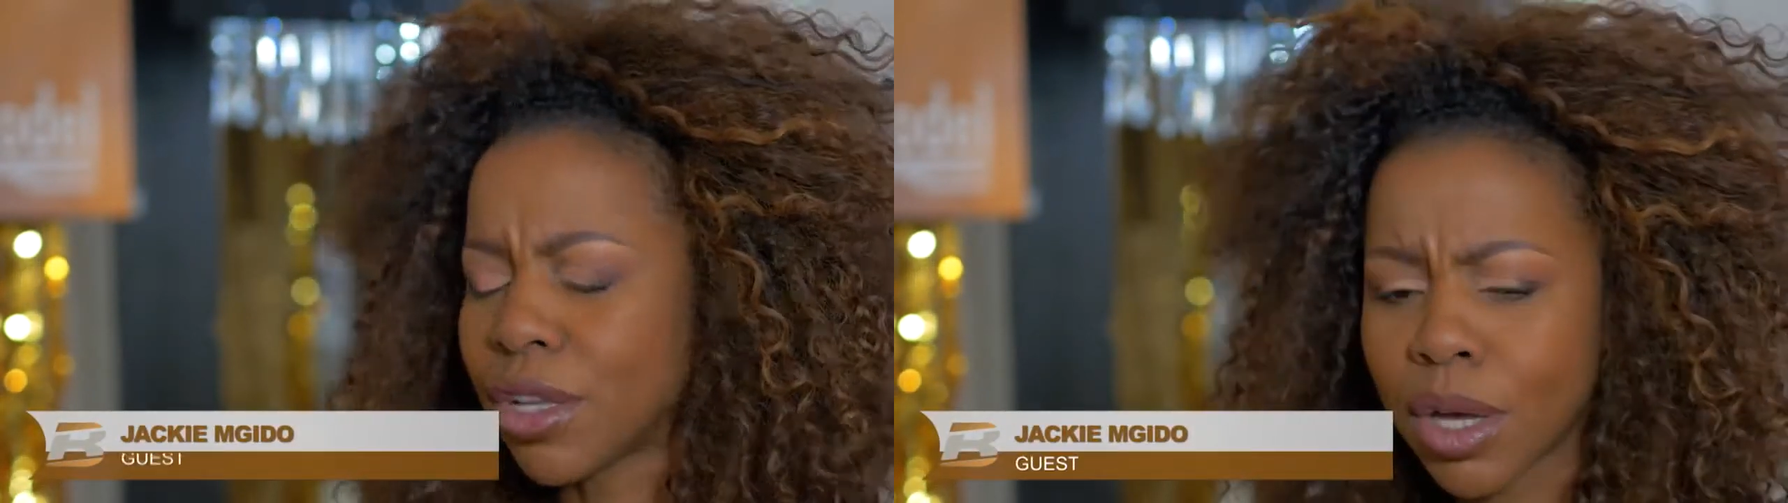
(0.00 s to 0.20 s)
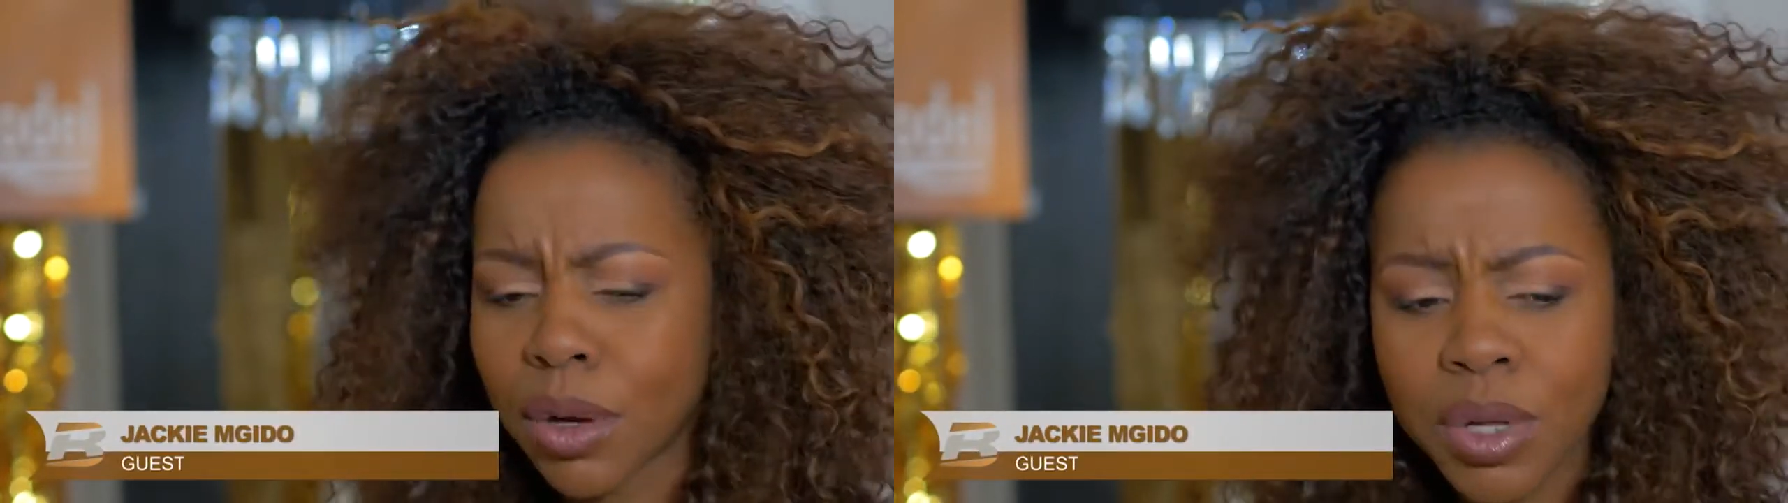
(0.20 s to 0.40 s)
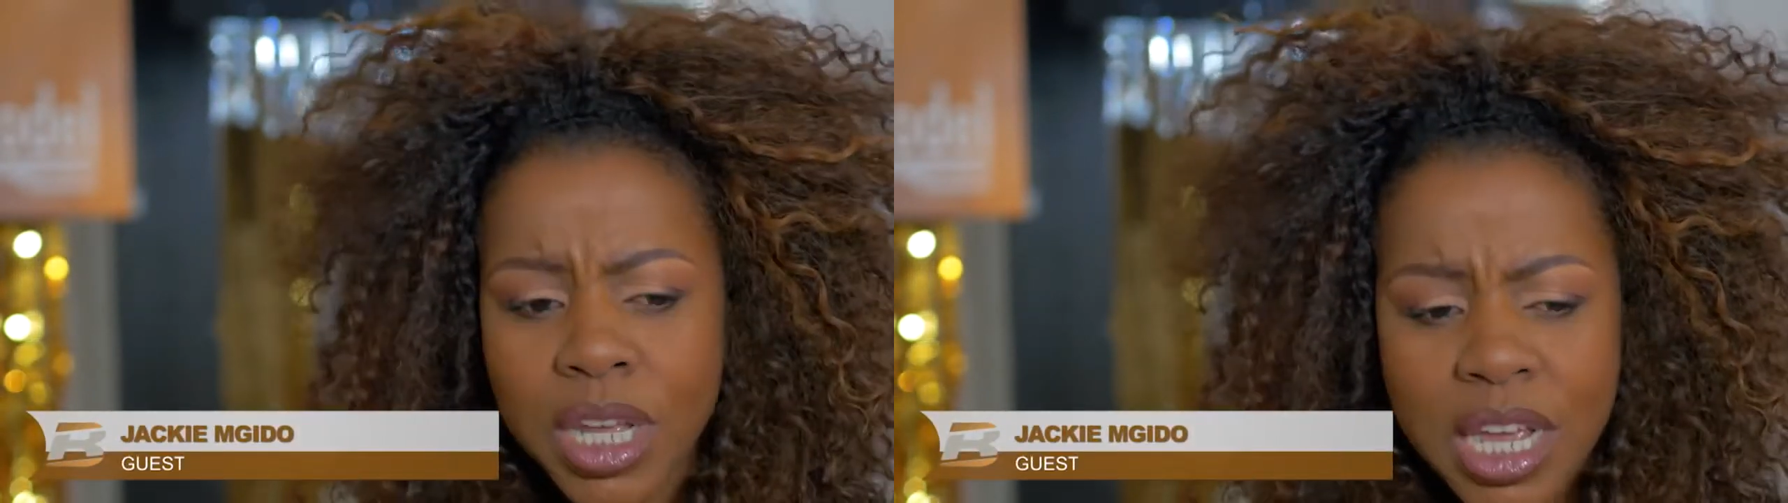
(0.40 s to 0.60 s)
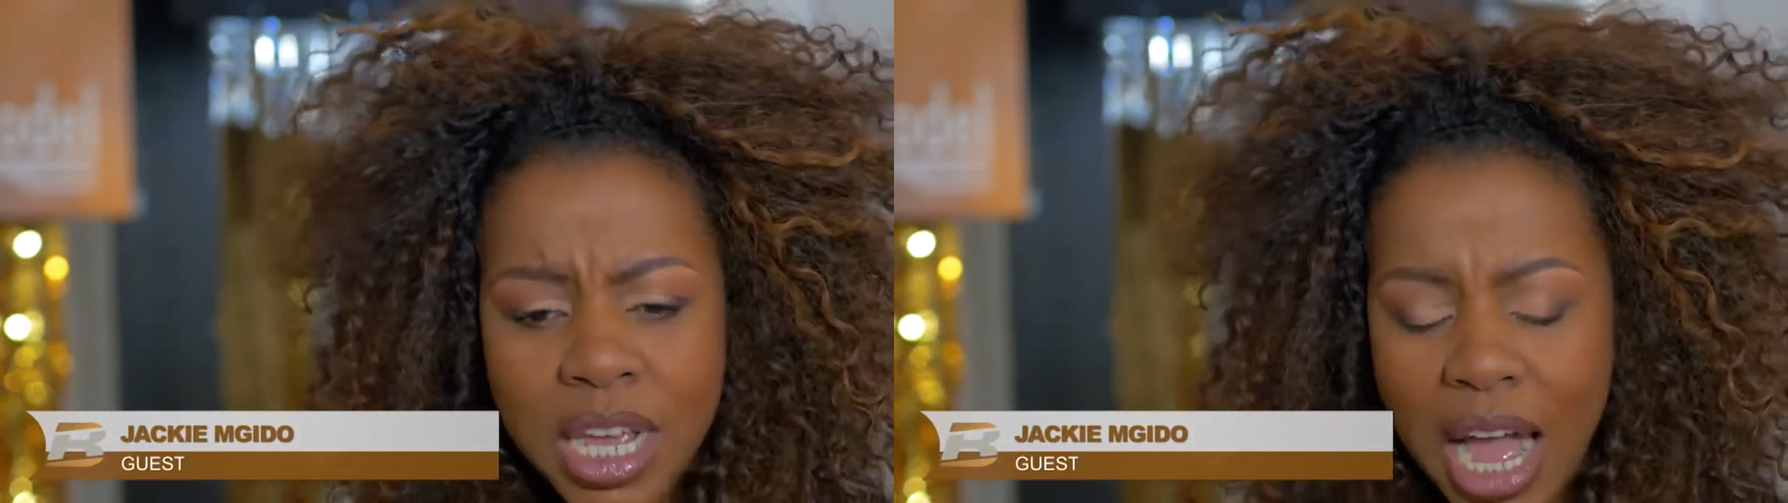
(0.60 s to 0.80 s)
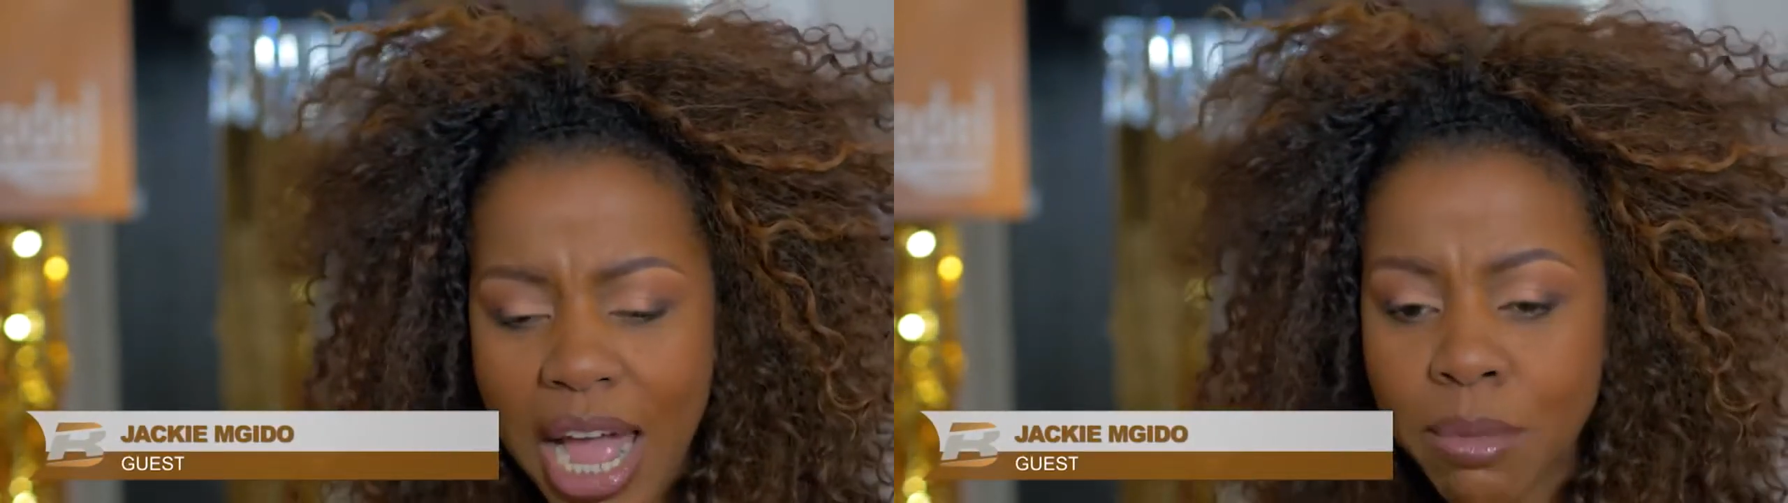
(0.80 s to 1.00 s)
You know,
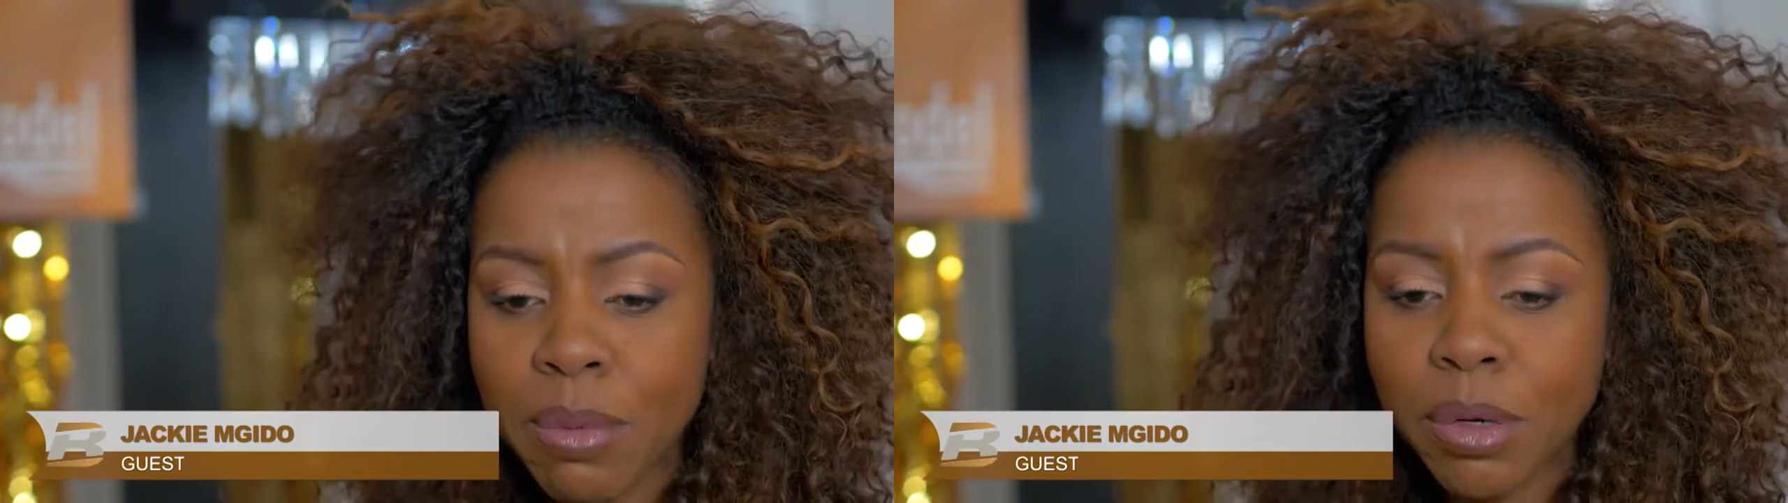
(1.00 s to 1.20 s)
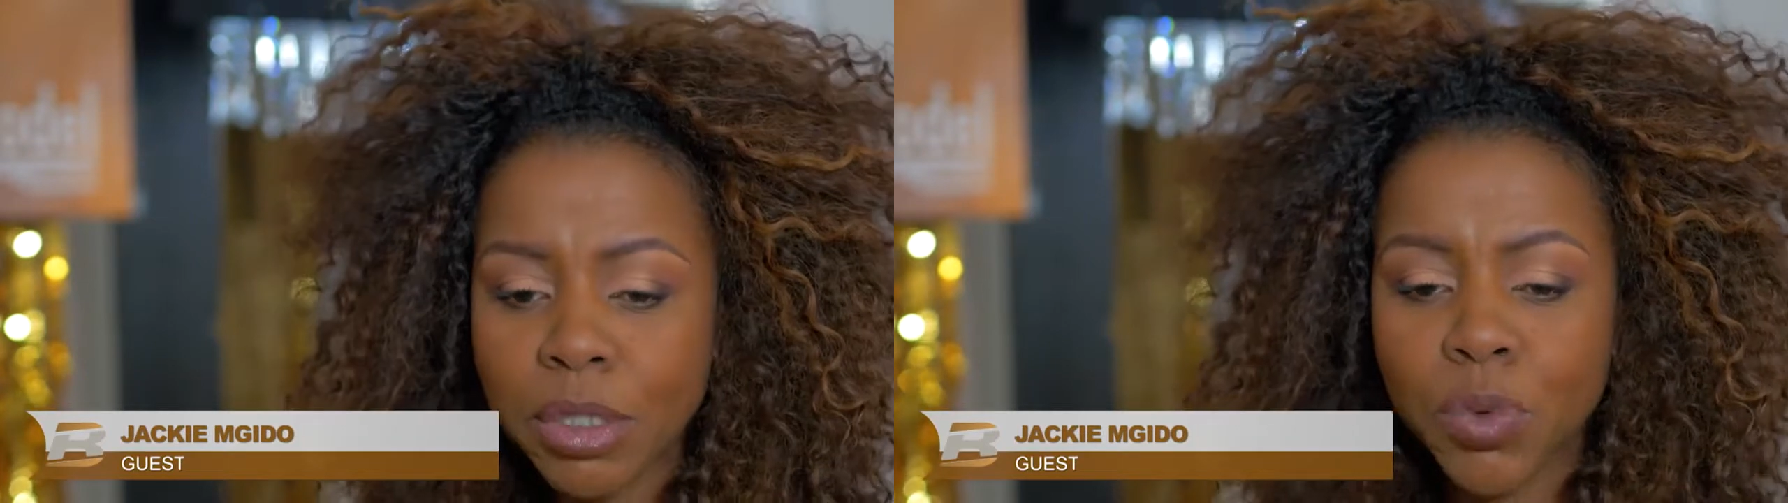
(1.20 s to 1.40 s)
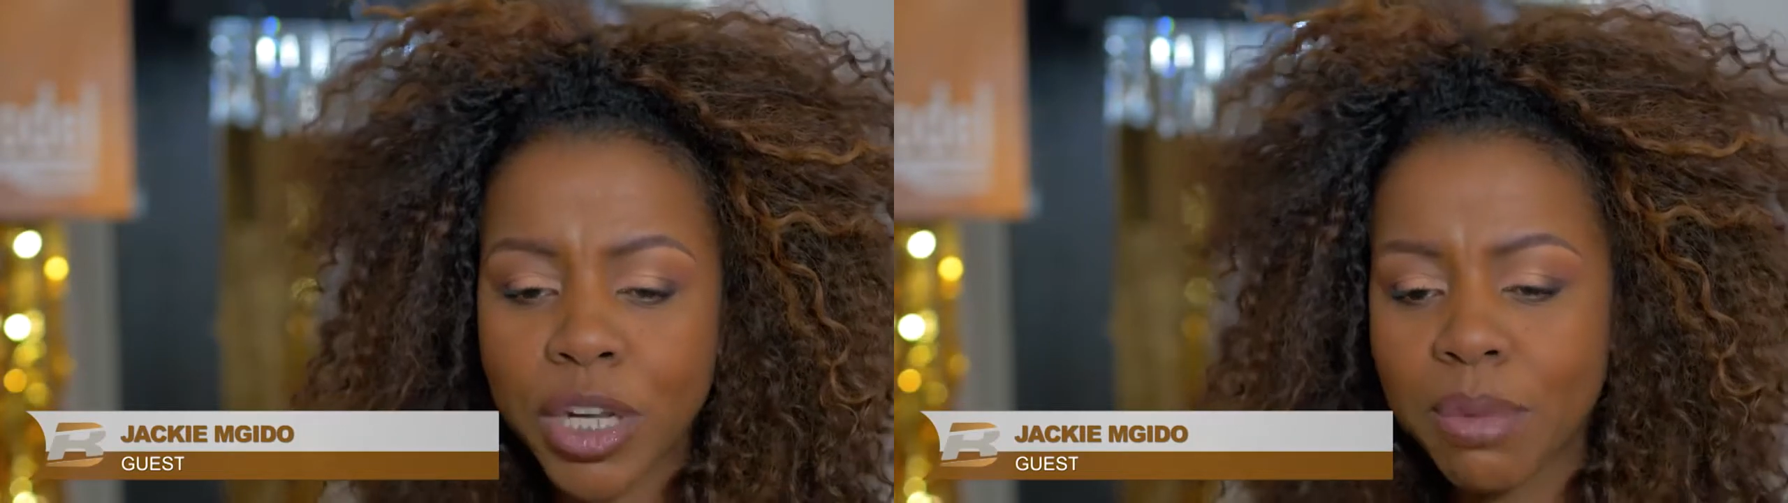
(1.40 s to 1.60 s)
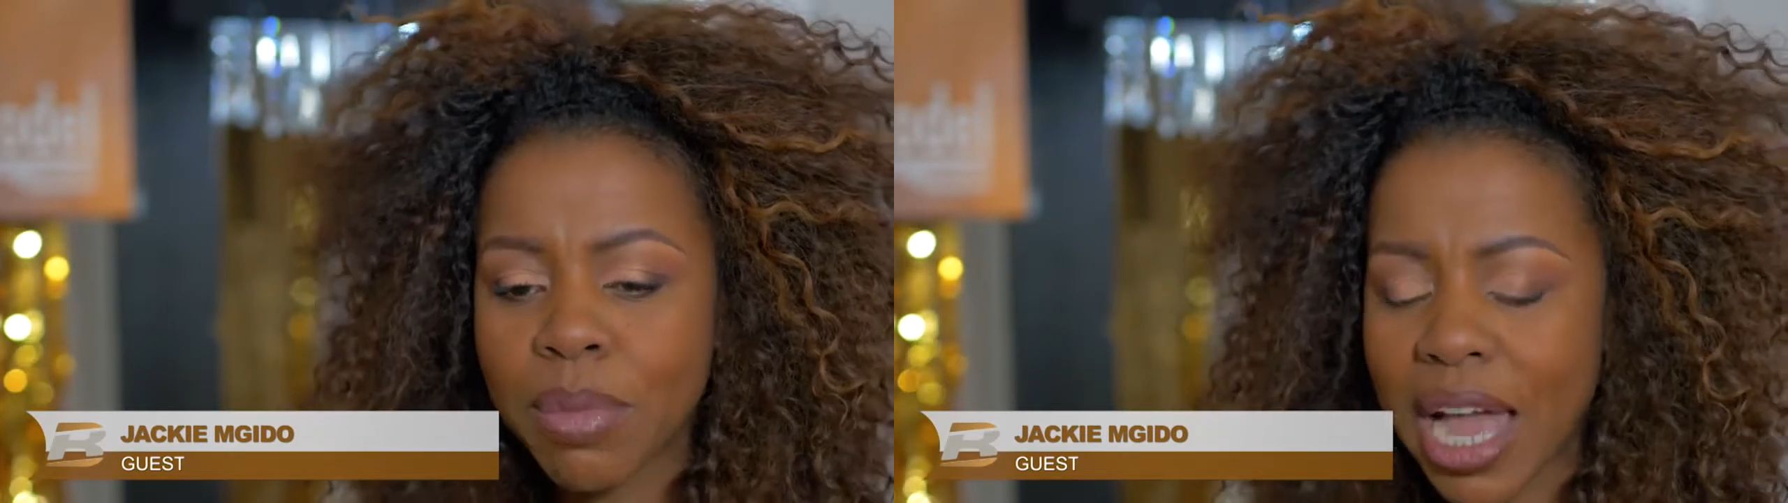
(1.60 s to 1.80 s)
I remember I was working